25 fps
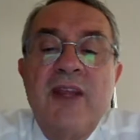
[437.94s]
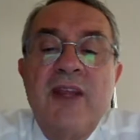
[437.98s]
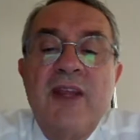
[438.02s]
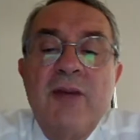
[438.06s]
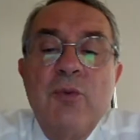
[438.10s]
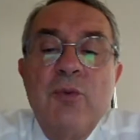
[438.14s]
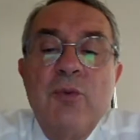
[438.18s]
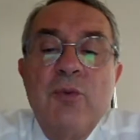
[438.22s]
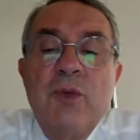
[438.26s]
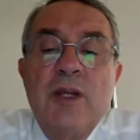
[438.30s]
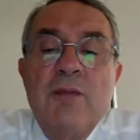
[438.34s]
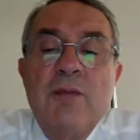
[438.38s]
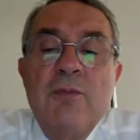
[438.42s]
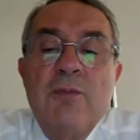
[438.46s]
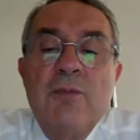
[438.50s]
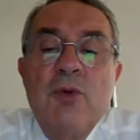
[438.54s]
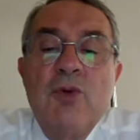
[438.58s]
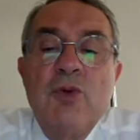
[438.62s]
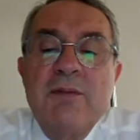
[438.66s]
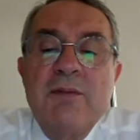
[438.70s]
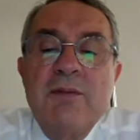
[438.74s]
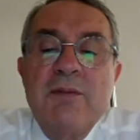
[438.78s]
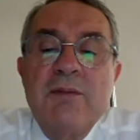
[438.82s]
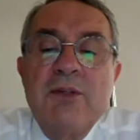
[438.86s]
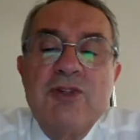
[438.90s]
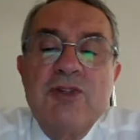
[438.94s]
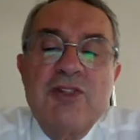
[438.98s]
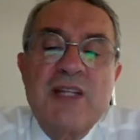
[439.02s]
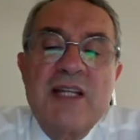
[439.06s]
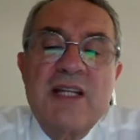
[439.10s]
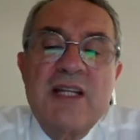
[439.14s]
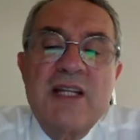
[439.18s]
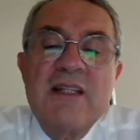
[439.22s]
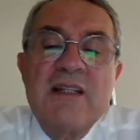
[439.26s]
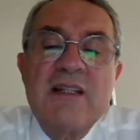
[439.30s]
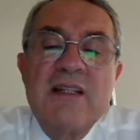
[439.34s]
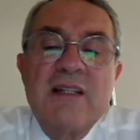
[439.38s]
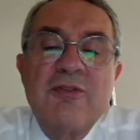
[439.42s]
Then we remove that
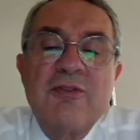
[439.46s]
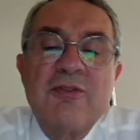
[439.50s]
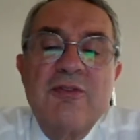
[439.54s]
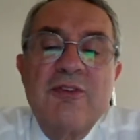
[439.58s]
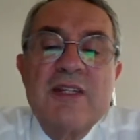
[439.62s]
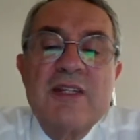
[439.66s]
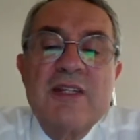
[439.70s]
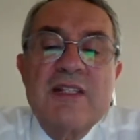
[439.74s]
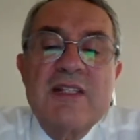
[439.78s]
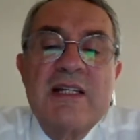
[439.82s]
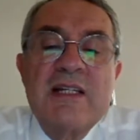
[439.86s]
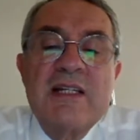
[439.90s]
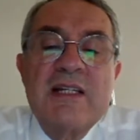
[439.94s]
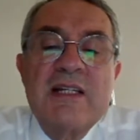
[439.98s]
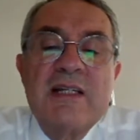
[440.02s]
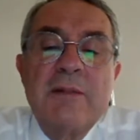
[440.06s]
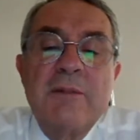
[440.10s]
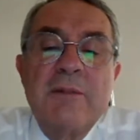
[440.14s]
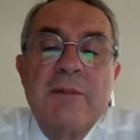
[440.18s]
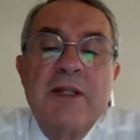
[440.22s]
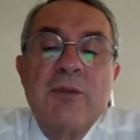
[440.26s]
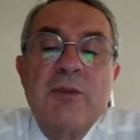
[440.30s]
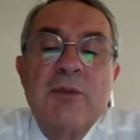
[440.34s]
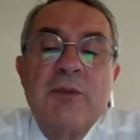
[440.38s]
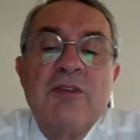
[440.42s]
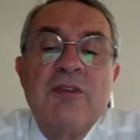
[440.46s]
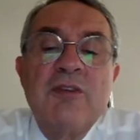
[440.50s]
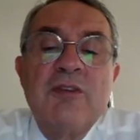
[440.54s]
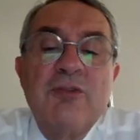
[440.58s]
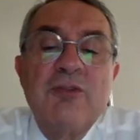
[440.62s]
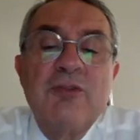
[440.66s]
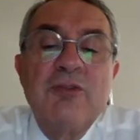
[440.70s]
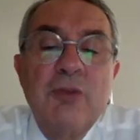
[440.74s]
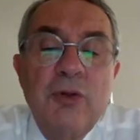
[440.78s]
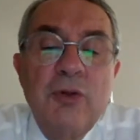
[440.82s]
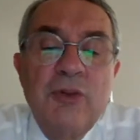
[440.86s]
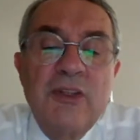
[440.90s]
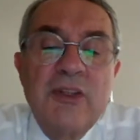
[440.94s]
because that interferes a little
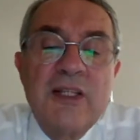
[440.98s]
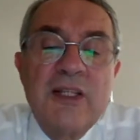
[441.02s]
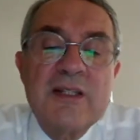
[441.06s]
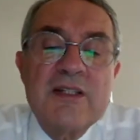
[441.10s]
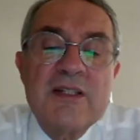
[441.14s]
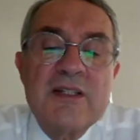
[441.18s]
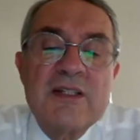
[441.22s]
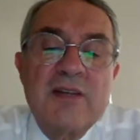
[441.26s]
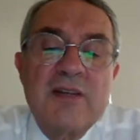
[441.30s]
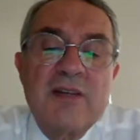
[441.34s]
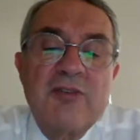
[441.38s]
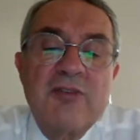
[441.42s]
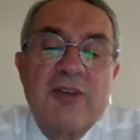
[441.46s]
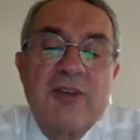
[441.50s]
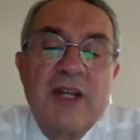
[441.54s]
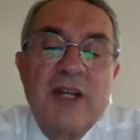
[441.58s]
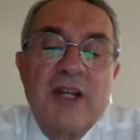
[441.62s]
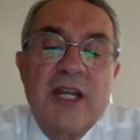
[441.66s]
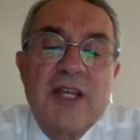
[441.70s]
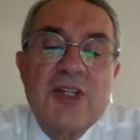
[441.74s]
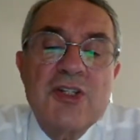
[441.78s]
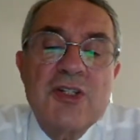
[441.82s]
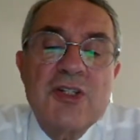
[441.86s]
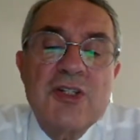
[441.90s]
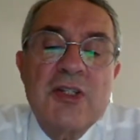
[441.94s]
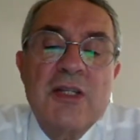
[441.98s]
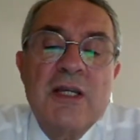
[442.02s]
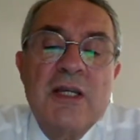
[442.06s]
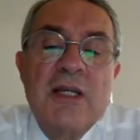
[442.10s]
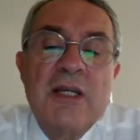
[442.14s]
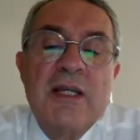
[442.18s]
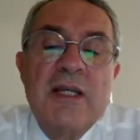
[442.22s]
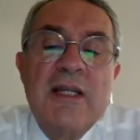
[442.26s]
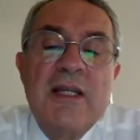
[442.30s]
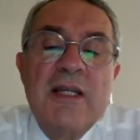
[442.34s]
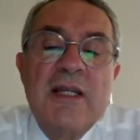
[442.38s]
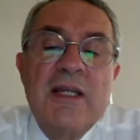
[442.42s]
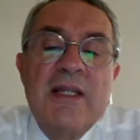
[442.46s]
bit with the full thickness
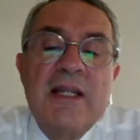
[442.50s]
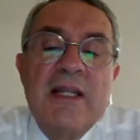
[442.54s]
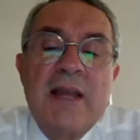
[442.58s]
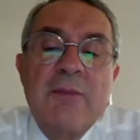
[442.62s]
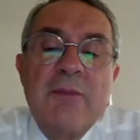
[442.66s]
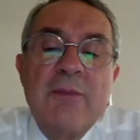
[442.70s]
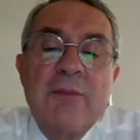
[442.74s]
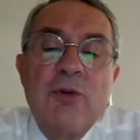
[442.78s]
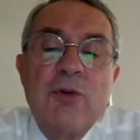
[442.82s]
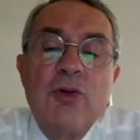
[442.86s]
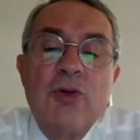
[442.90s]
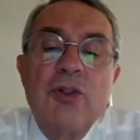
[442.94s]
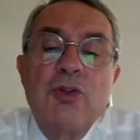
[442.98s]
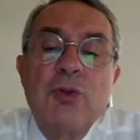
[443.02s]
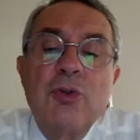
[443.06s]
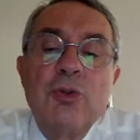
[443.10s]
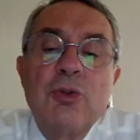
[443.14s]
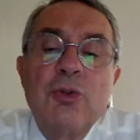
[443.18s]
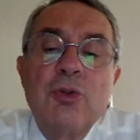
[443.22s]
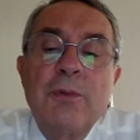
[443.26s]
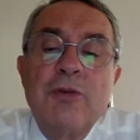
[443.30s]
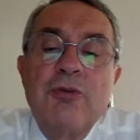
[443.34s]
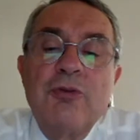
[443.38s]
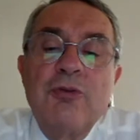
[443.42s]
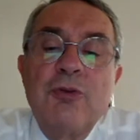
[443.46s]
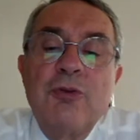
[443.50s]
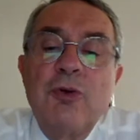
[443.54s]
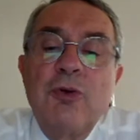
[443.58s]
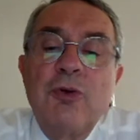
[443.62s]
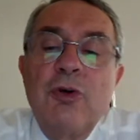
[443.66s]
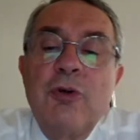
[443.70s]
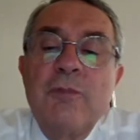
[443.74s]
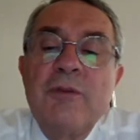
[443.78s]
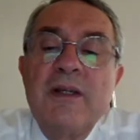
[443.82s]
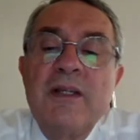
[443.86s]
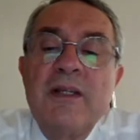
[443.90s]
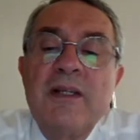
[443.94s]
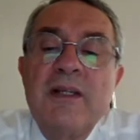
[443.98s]
trephination that I'm going to
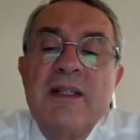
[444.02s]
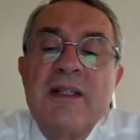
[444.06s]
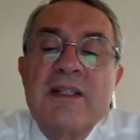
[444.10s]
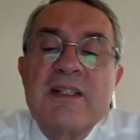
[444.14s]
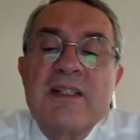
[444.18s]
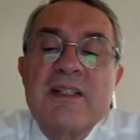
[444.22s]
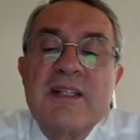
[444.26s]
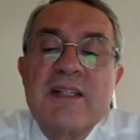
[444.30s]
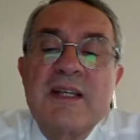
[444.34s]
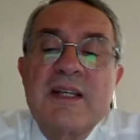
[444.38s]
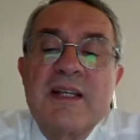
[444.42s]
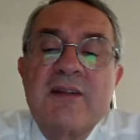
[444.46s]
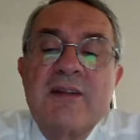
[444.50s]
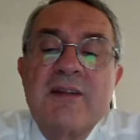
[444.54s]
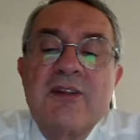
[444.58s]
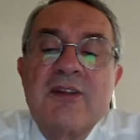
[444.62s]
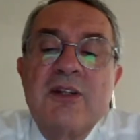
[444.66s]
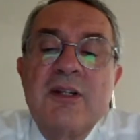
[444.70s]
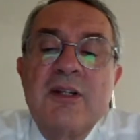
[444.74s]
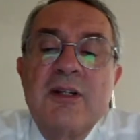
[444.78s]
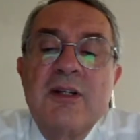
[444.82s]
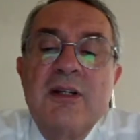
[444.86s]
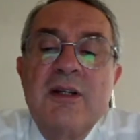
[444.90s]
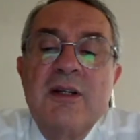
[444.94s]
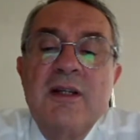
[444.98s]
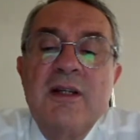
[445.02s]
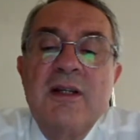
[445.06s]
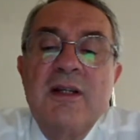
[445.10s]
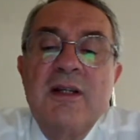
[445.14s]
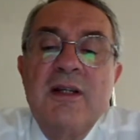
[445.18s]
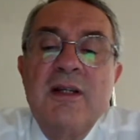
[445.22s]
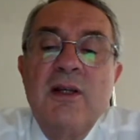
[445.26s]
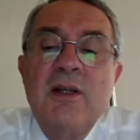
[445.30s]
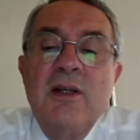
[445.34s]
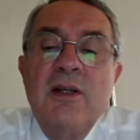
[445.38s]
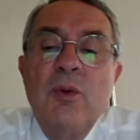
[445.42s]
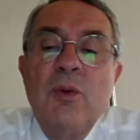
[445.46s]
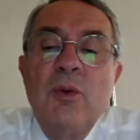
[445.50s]
perform in the center,
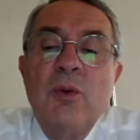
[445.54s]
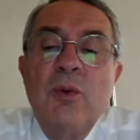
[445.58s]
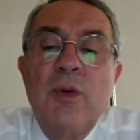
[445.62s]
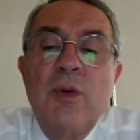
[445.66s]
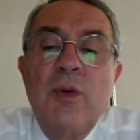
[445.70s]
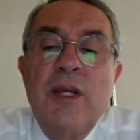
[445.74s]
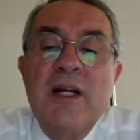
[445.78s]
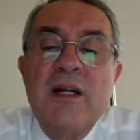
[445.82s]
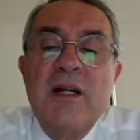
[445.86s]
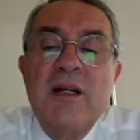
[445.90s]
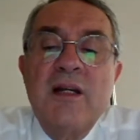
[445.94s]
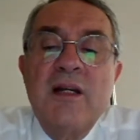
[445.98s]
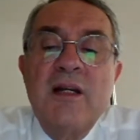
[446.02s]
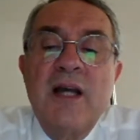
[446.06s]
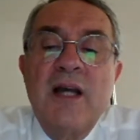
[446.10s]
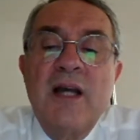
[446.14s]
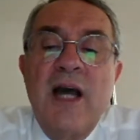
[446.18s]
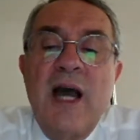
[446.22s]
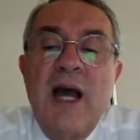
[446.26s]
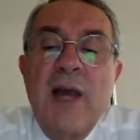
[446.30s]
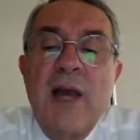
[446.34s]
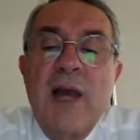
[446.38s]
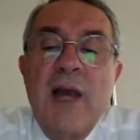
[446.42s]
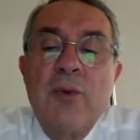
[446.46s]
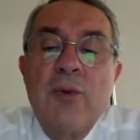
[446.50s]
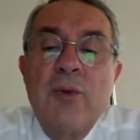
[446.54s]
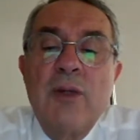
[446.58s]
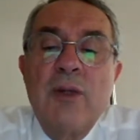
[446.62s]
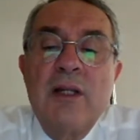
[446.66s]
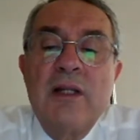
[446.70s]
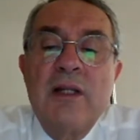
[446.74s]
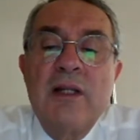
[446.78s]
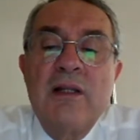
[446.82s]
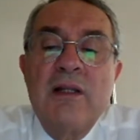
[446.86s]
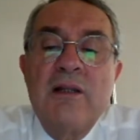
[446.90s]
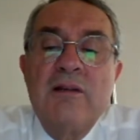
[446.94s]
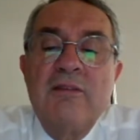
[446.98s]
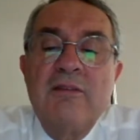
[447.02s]
where I
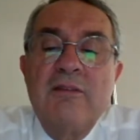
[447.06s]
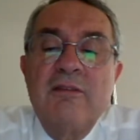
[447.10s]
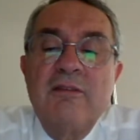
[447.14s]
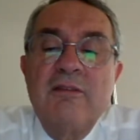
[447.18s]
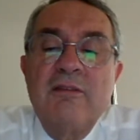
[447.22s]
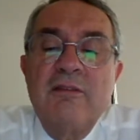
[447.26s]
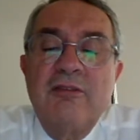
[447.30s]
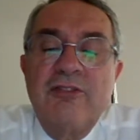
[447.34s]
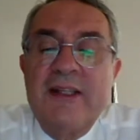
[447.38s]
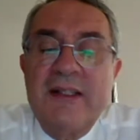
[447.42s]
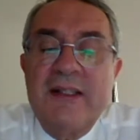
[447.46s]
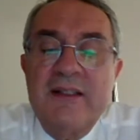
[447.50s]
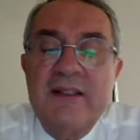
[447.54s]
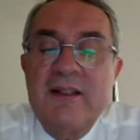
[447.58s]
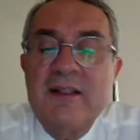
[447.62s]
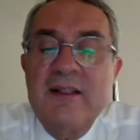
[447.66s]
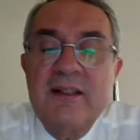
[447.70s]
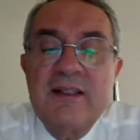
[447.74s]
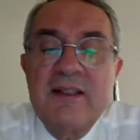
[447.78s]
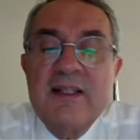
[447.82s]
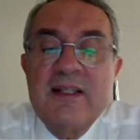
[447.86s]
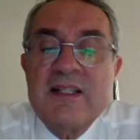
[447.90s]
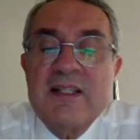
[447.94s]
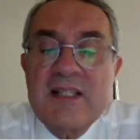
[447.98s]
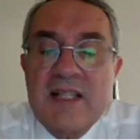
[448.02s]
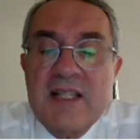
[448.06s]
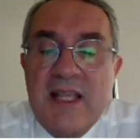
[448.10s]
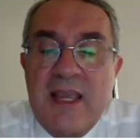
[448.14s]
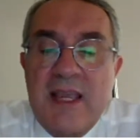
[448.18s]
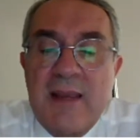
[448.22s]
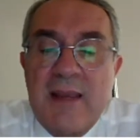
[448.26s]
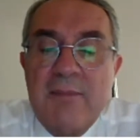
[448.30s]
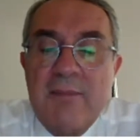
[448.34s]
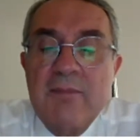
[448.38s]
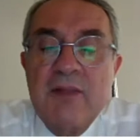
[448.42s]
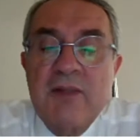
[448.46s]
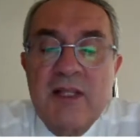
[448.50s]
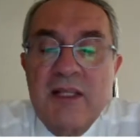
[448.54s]
will fit
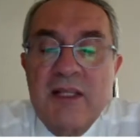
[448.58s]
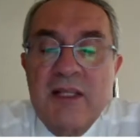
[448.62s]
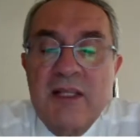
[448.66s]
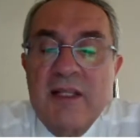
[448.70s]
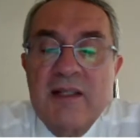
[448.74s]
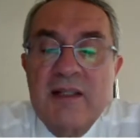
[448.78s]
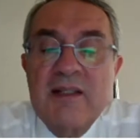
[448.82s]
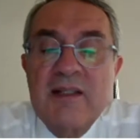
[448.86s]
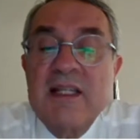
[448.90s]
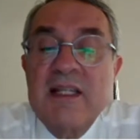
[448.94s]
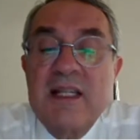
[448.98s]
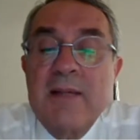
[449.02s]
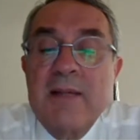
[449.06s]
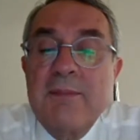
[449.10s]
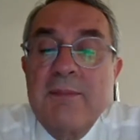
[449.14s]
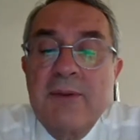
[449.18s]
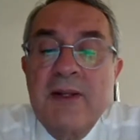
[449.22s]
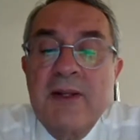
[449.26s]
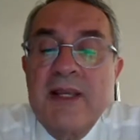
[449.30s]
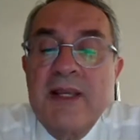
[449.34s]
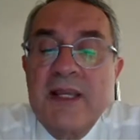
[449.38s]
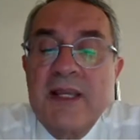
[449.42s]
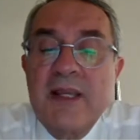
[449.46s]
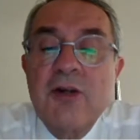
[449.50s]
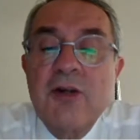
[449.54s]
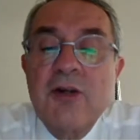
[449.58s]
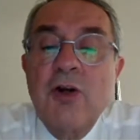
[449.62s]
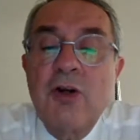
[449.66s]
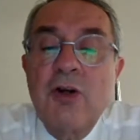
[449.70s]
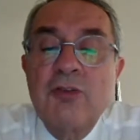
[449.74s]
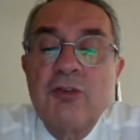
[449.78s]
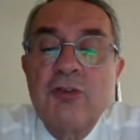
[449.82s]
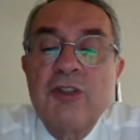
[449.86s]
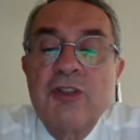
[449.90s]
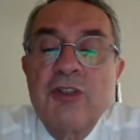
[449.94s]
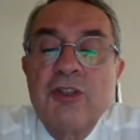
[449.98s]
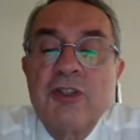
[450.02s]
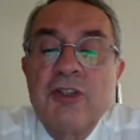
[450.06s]
the stem, the deep
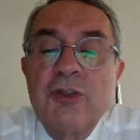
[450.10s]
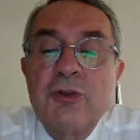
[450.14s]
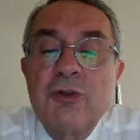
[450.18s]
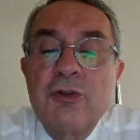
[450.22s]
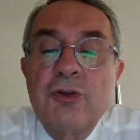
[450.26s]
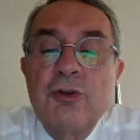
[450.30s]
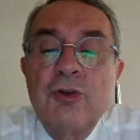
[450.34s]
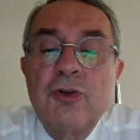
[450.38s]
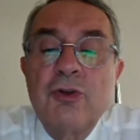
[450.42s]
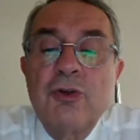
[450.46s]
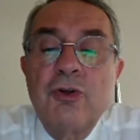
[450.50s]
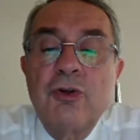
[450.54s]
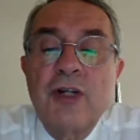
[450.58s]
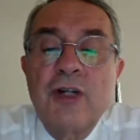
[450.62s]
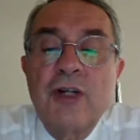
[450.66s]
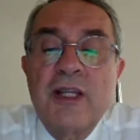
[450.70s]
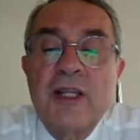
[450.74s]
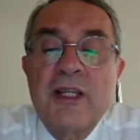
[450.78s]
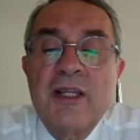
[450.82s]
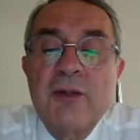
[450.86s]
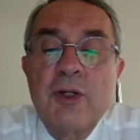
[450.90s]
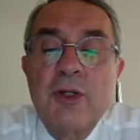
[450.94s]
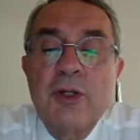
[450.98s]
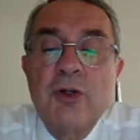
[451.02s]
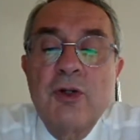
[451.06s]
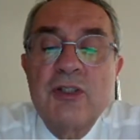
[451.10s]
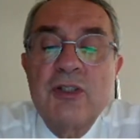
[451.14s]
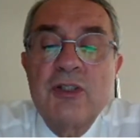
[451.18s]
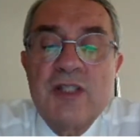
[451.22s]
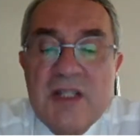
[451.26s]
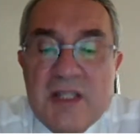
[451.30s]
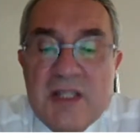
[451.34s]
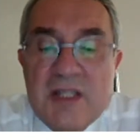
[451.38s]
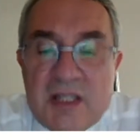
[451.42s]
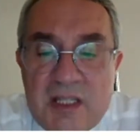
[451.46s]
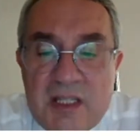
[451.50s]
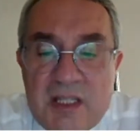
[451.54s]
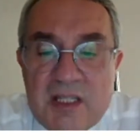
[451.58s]
layer of the donor cornea. Here we
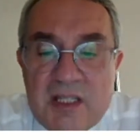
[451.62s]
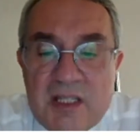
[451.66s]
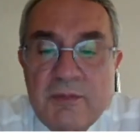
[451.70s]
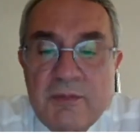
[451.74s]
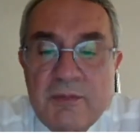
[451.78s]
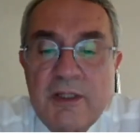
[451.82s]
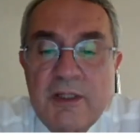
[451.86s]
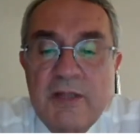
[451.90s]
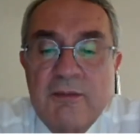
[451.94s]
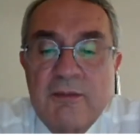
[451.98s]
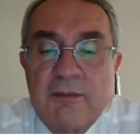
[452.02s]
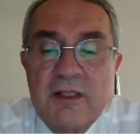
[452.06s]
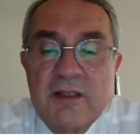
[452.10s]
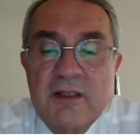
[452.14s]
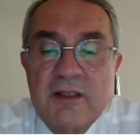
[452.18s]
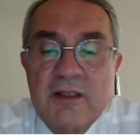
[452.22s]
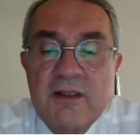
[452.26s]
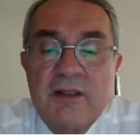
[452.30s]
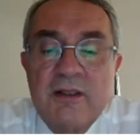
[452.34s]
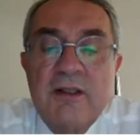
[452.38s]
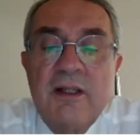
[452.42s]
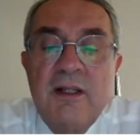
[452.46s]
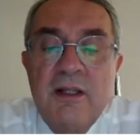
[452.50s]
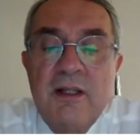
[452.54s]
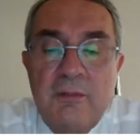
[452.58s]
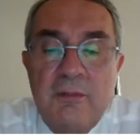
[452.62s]
go. This is 6 millimeter.